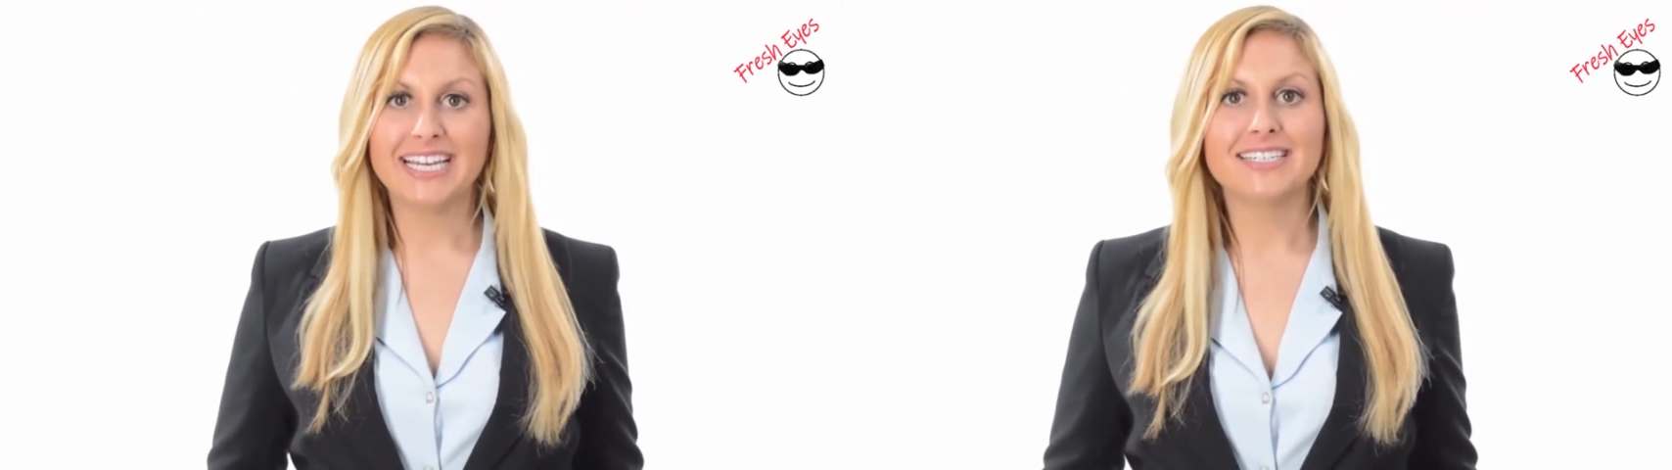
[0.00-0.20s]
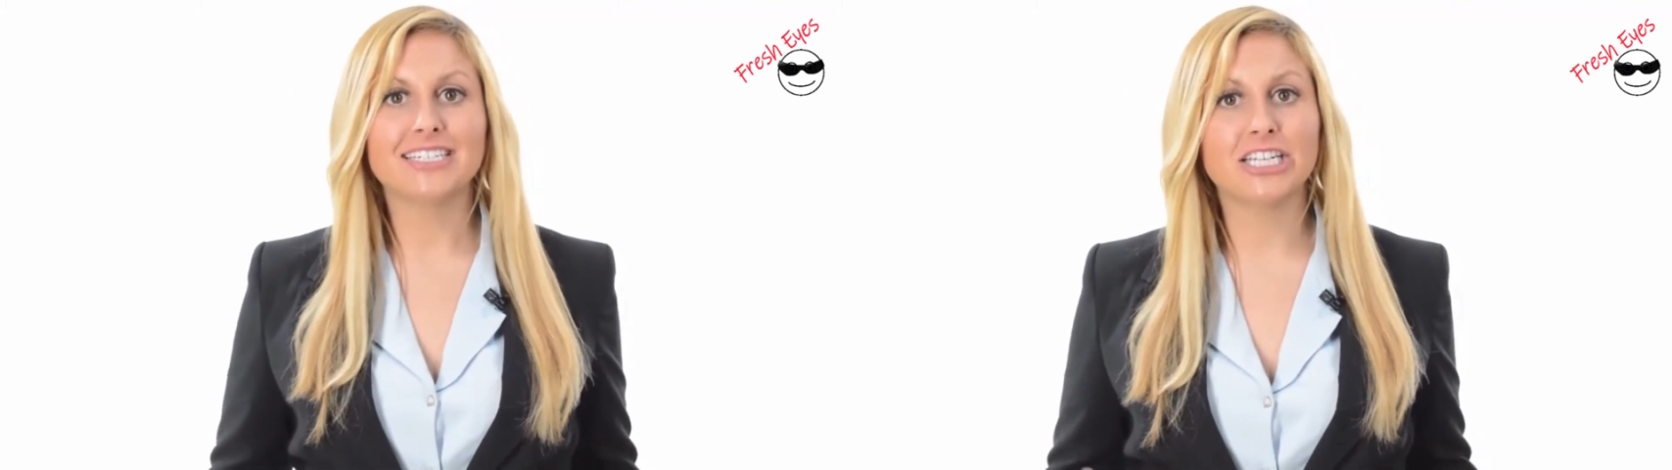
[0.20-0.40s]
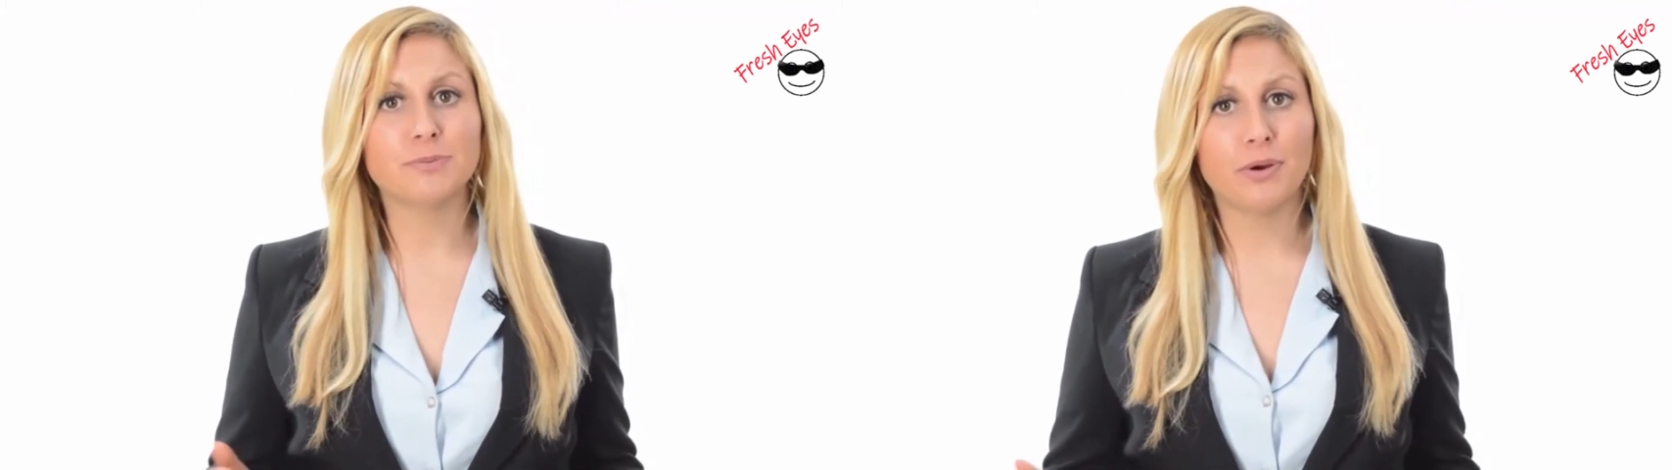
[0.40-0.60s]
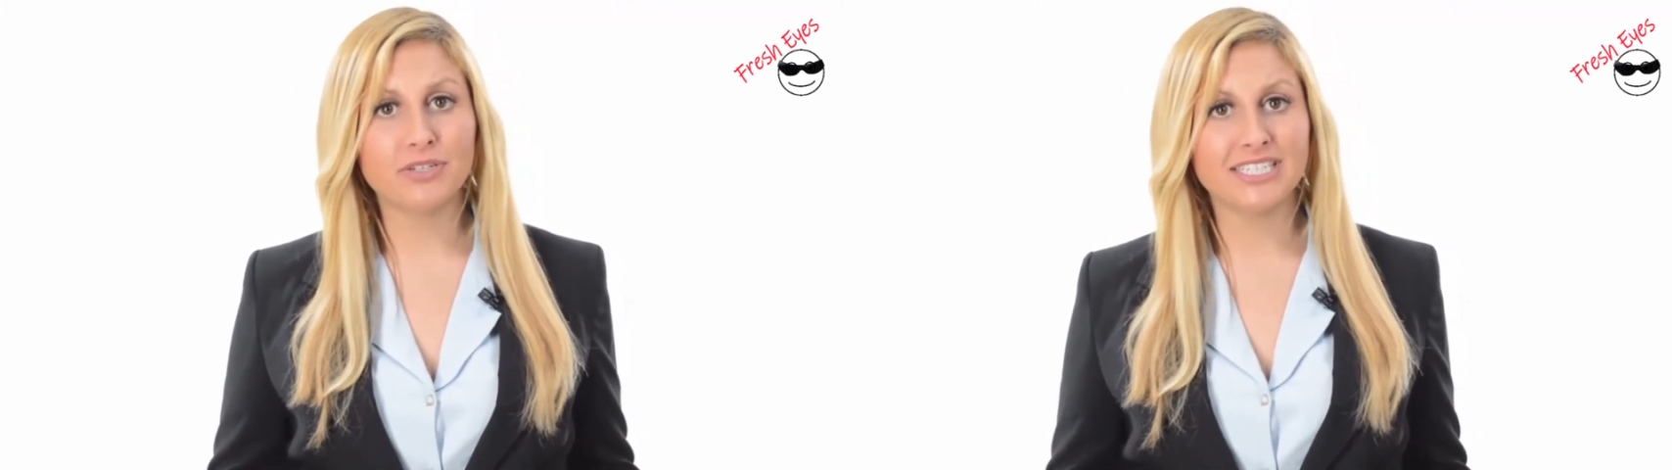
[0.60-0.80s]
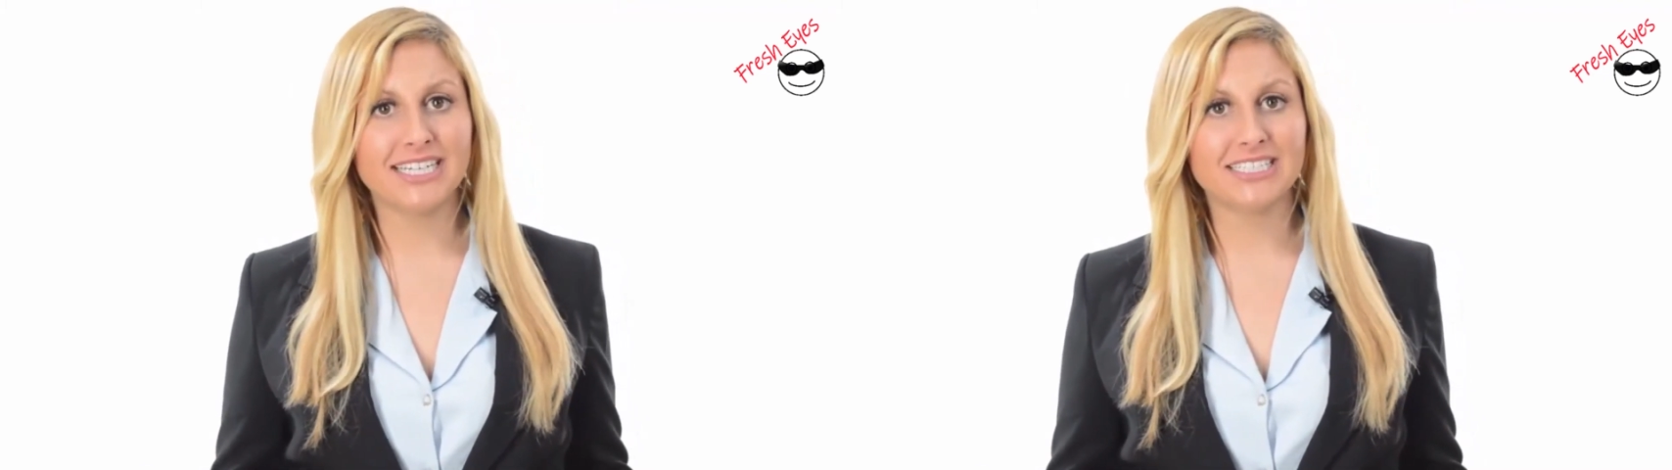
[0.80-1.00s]
such as
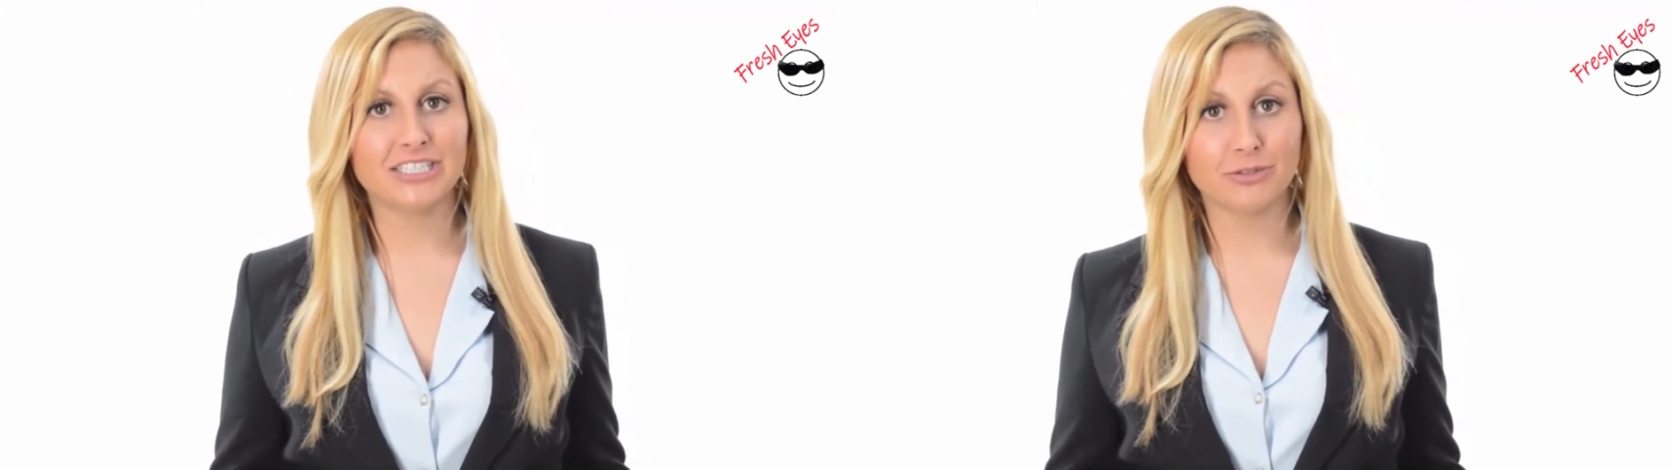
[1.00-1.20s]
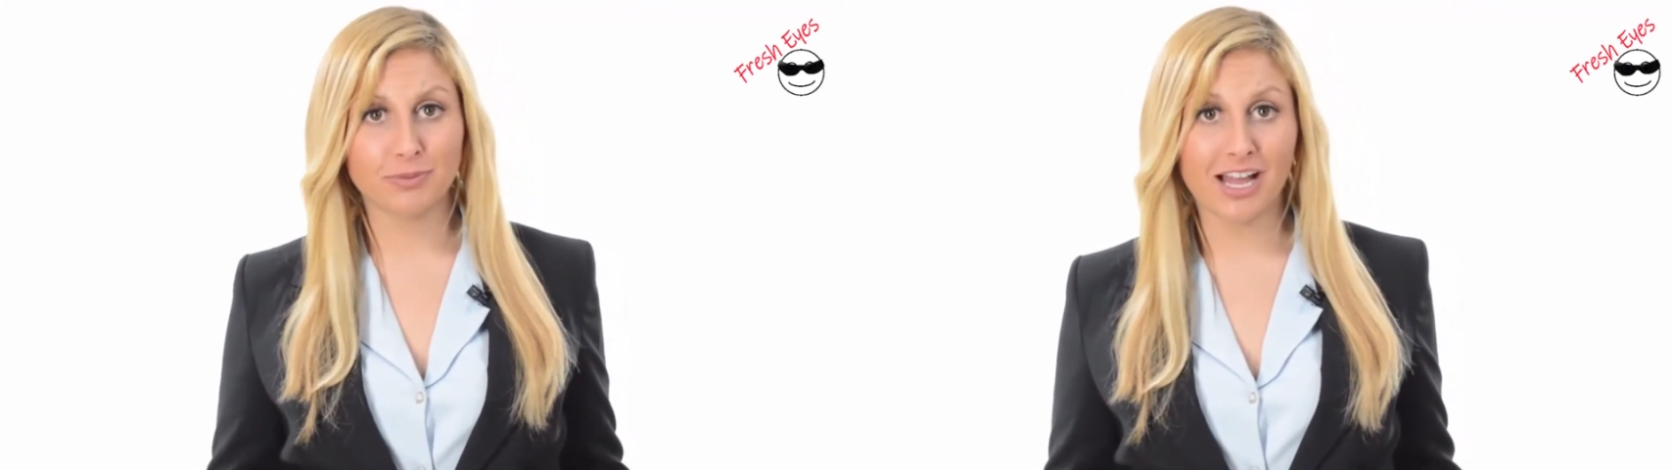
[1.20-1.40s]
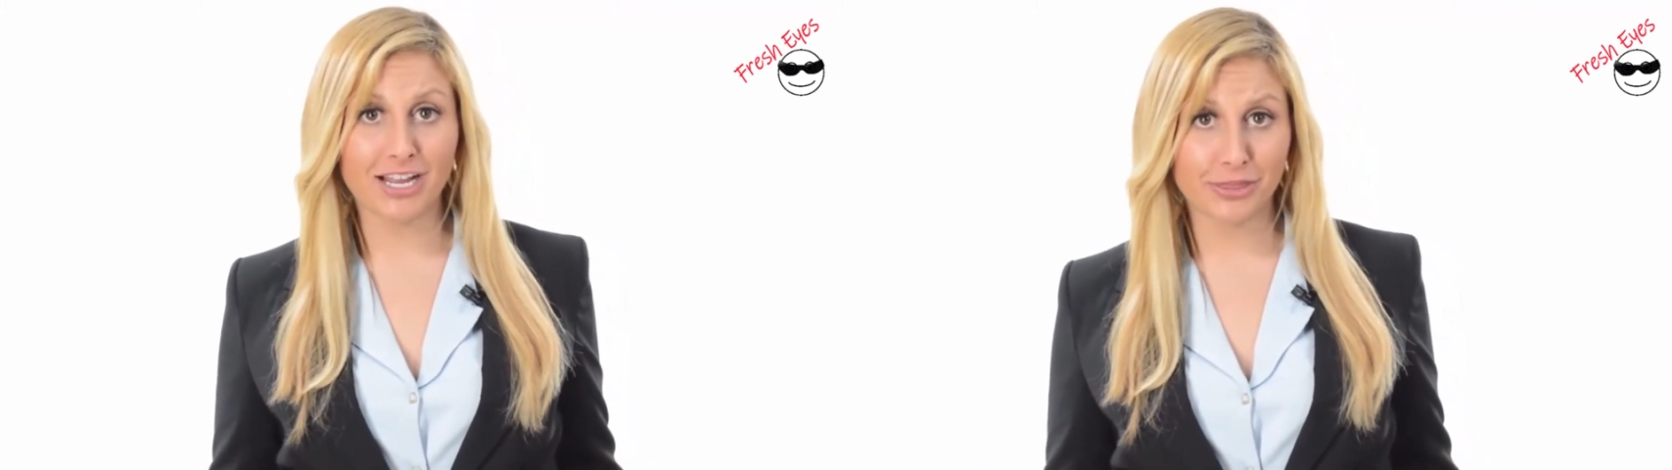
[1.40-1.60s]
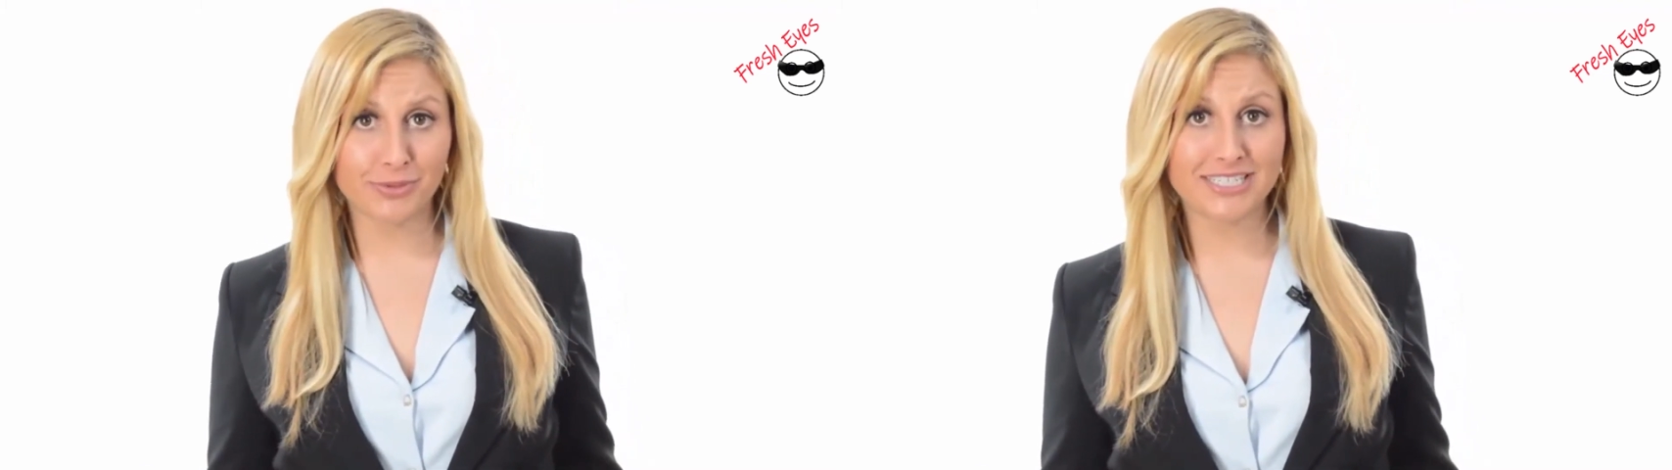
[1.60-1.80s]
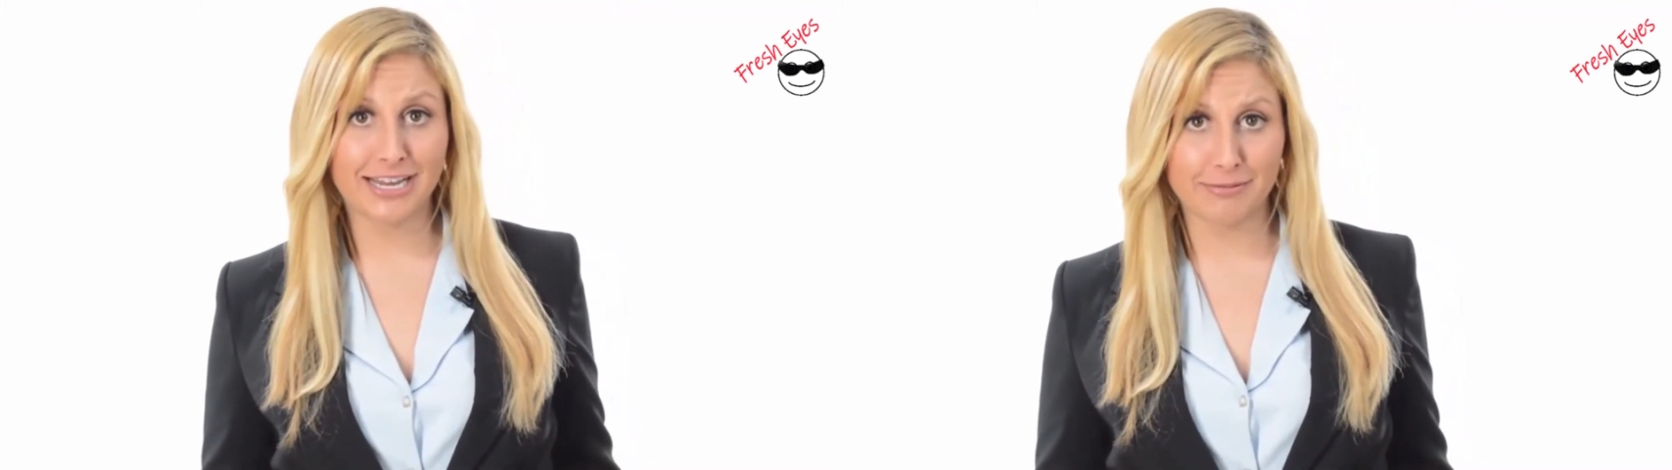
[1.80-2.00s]
posting it to your blog
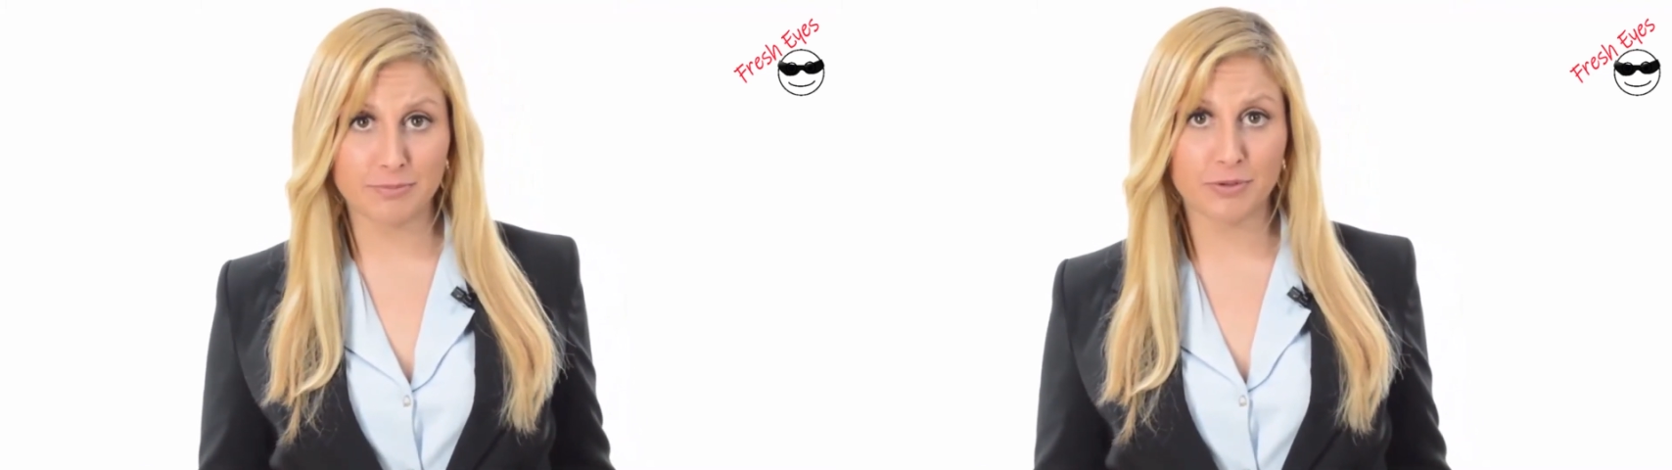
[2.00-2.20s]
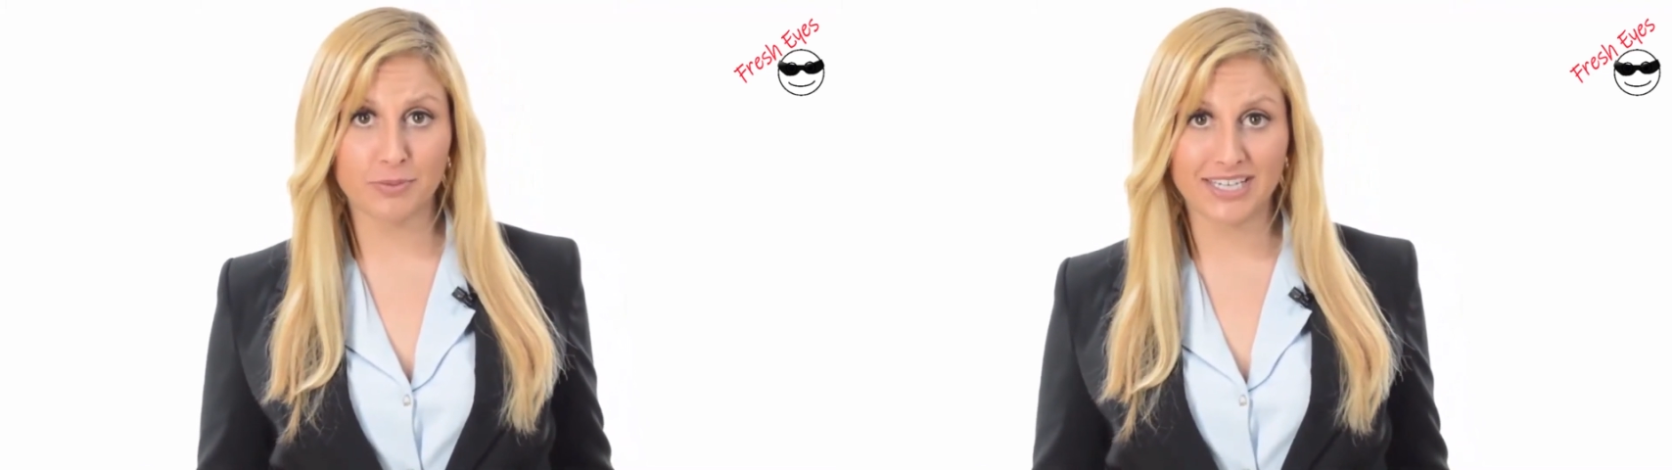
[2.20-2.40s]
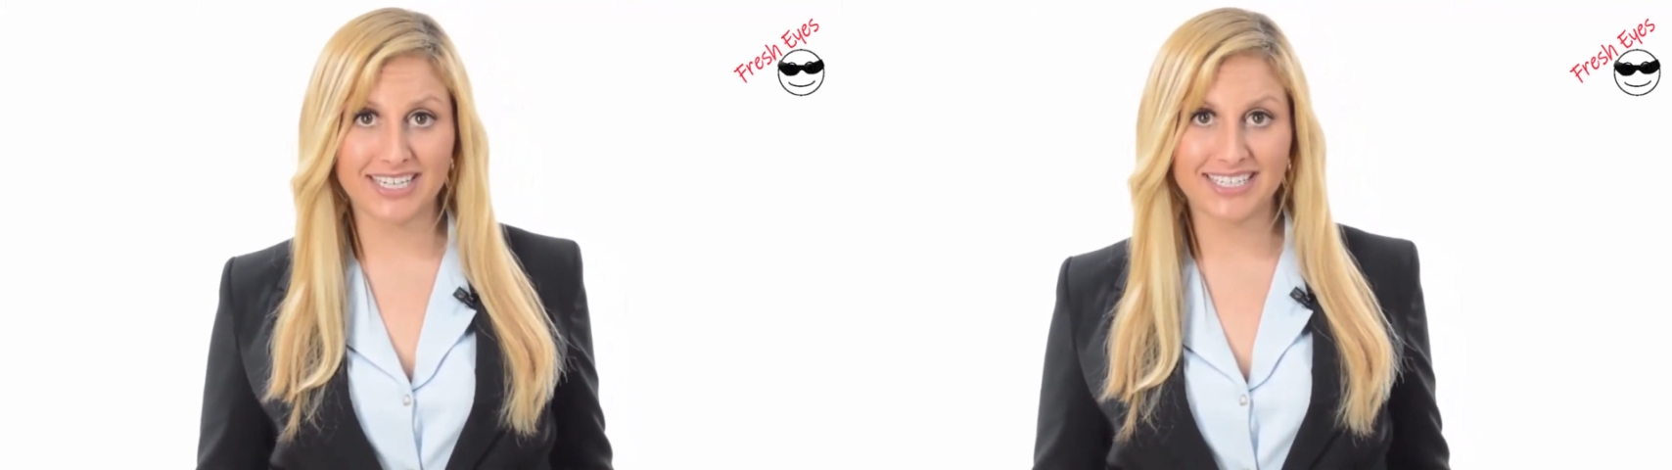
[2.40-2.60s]
3 times per week.